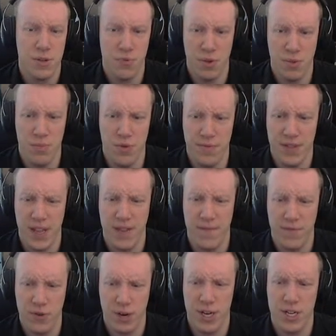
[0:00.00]
remove that
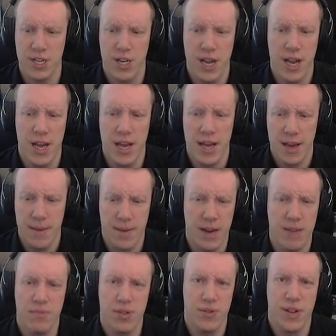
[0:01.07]
footage.
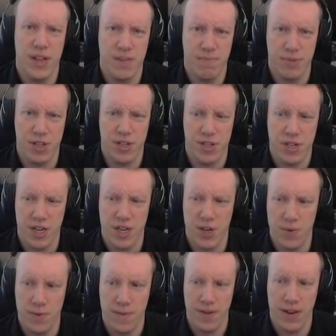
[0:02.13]
But I'm doing it because I
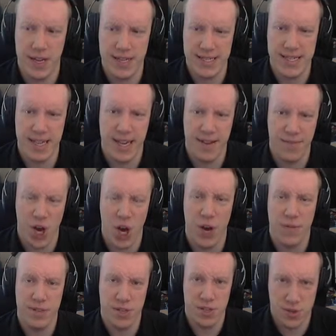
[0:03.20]
don't think I saved
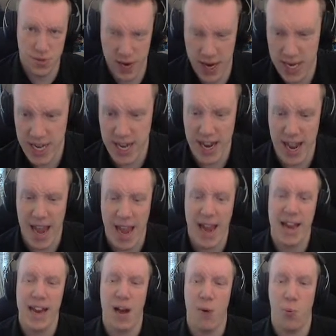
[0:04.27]
after the training,
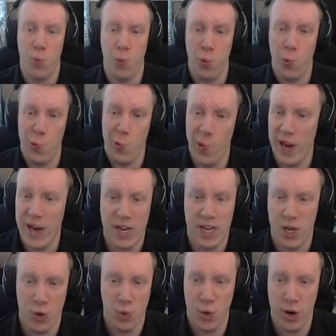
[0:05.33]
and I
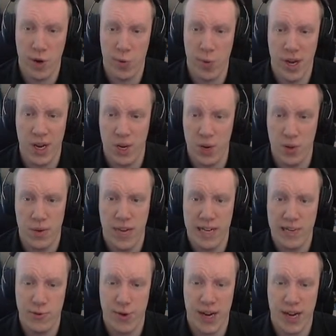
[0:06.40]
really don't want to redo
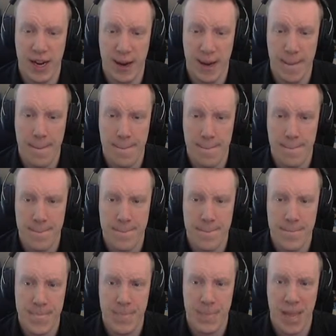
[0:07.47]
that training
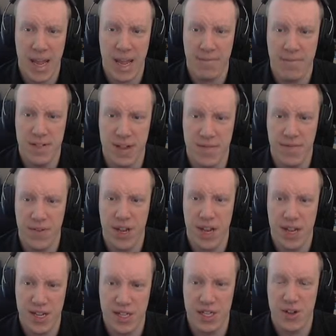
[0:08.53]
if something
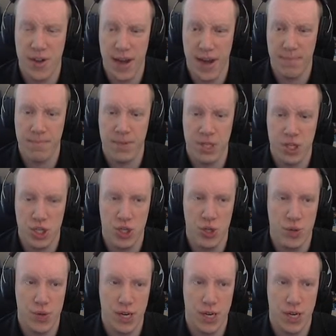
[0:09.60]
is to happen to